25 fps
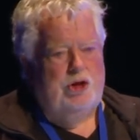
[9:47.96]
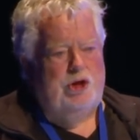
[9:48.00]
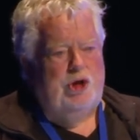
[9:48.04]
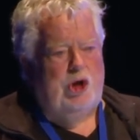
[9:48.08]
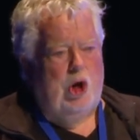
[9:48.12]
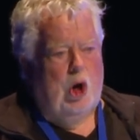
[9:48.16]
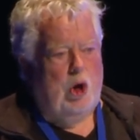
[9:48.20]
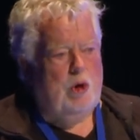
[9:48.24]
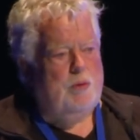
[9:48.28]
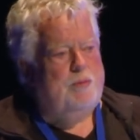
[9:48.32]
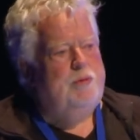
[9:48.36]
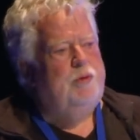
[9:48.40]

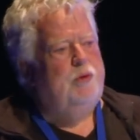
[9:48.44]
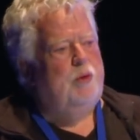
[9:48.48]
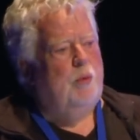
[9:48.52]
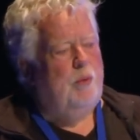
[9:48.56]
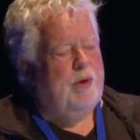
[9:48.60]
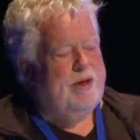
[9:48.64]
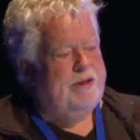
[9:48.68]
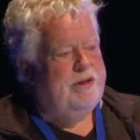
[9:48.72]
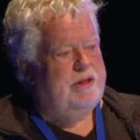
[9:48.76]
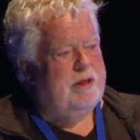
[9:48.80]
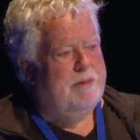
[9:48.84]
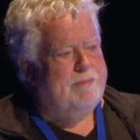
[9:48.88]

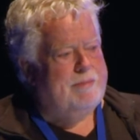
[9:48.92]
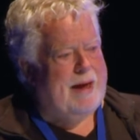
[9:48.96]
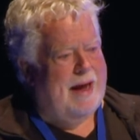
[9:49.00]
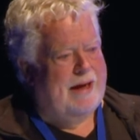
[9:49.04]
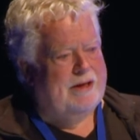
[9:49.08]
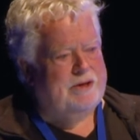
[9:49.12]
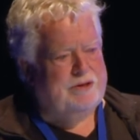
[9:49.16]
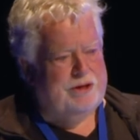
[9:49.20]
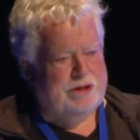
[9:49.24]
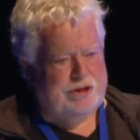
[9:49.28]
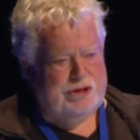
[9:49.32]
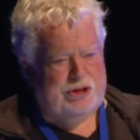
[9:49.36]
coped with the
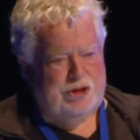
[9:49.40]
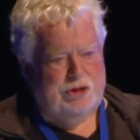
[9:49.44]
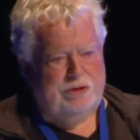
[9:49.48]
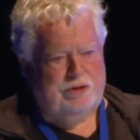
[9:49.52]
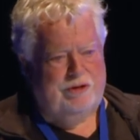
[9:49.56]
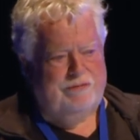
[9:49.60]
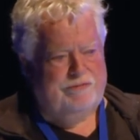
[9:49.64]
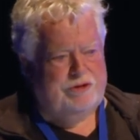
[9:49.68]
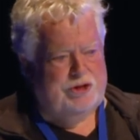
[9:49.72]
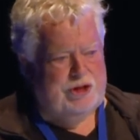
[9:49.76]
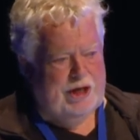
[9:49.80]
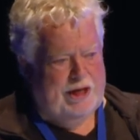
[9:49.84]

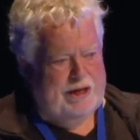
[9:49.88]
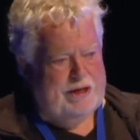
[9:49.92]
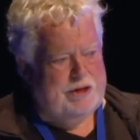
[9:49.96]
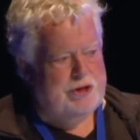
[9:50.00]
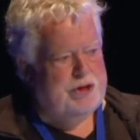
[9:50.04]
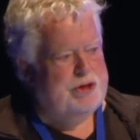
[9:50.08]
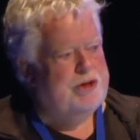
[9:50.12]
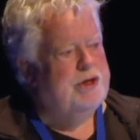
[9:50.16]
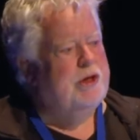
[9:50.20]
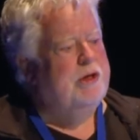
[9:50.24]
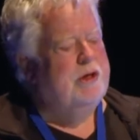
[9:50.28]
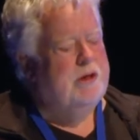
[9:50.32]
magnitude of
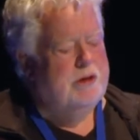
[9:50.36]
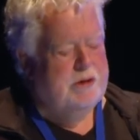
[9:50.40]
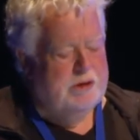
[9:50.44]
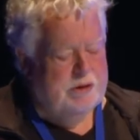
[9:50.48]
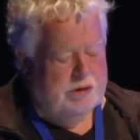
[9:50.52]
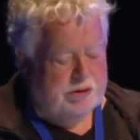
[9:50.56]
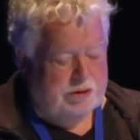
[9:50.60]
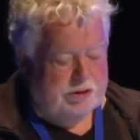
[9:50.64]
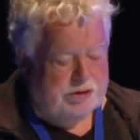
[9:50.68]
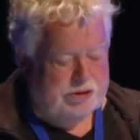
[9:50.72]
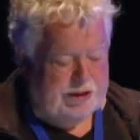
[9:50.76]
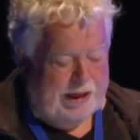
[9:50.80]
change
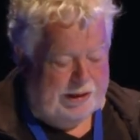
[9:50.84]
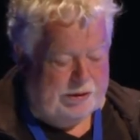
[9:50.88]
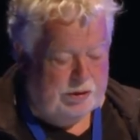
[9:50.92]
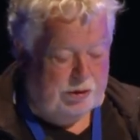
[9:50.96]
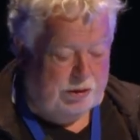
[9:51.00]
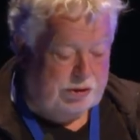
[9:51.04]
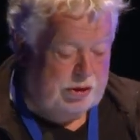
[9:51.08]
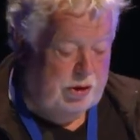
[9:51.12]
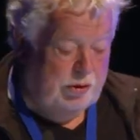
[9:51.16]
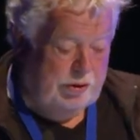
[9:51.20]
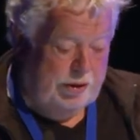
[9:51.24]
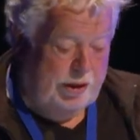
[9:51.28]
that
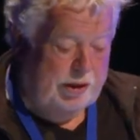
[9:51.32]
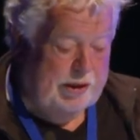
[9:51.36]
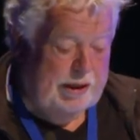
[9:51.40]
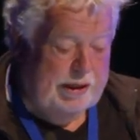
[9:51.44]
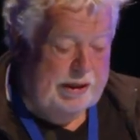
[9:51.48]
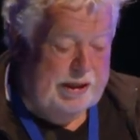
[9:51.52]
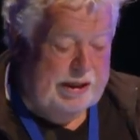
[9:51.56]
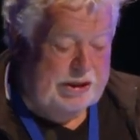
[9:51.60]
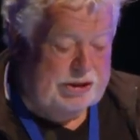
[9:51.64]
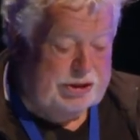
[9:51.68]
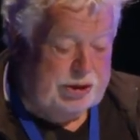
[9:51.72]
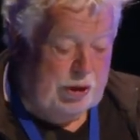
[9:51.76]
technology. But look,
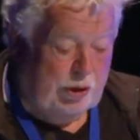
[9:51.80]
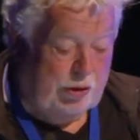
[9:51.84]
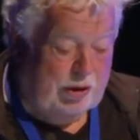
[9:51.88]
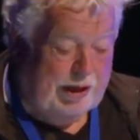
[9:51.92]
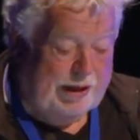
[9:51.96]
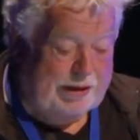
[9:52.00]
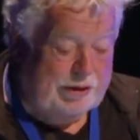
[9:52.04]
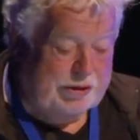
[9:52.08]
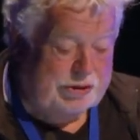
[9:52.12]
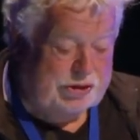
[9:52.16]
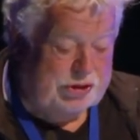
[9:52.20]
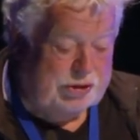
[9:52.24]
here's John
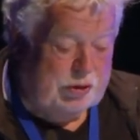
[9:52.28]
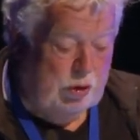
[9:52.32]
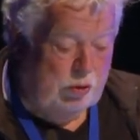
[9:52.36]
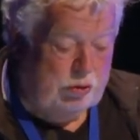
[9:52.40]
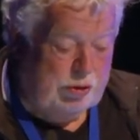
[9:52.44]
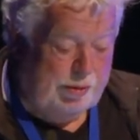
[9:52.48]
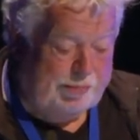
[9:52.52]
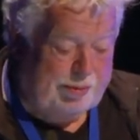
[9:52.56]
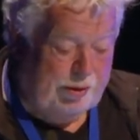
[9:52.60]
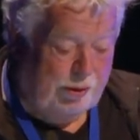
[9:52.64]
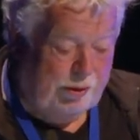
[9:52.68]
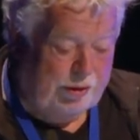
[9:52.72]
Lennon's
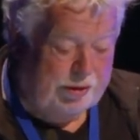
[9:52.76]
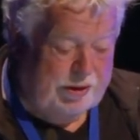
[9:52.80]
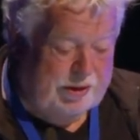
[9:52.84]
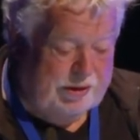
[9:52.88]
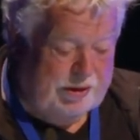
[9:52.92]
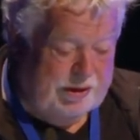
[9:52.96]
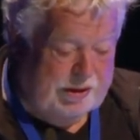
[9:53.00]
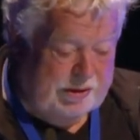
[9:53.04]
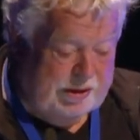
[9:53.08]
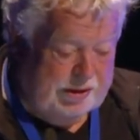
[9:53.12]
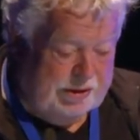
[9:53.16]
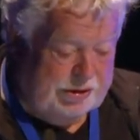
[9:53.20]
school report,
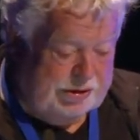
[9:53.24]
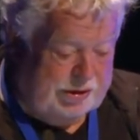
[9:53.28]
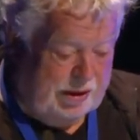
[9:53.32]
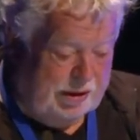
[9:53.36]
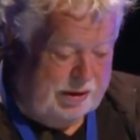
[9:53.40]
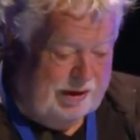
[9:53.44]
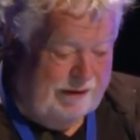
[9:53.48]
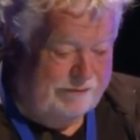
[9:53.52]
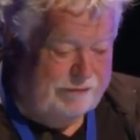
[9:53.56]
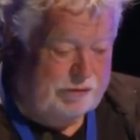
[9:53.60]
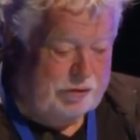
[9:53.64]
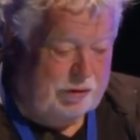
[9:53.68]
which
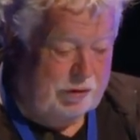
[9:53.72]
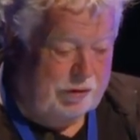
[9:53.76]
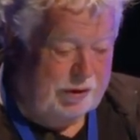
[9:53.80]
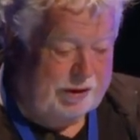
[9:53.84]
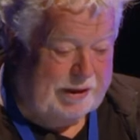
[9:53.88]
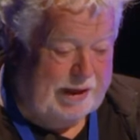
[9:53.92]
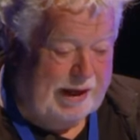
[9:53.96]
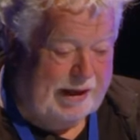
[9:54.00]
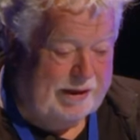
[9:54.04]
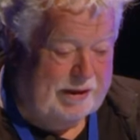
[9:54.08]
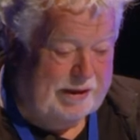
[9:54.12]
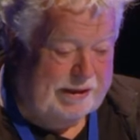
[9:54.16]
I love to
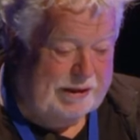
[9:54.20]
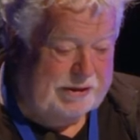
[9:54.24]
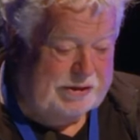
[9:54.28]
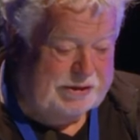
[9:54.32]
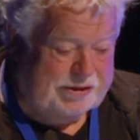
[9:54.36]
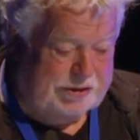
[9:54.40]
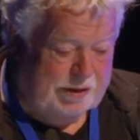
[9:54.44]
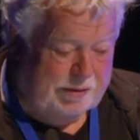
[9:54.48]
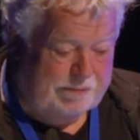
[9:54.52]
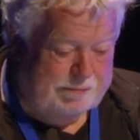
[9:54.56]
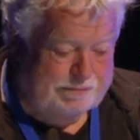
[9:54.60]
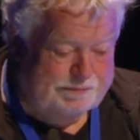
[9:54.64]
look at.
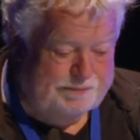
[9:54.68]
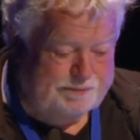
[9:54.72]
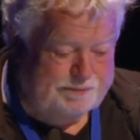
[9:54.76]
It's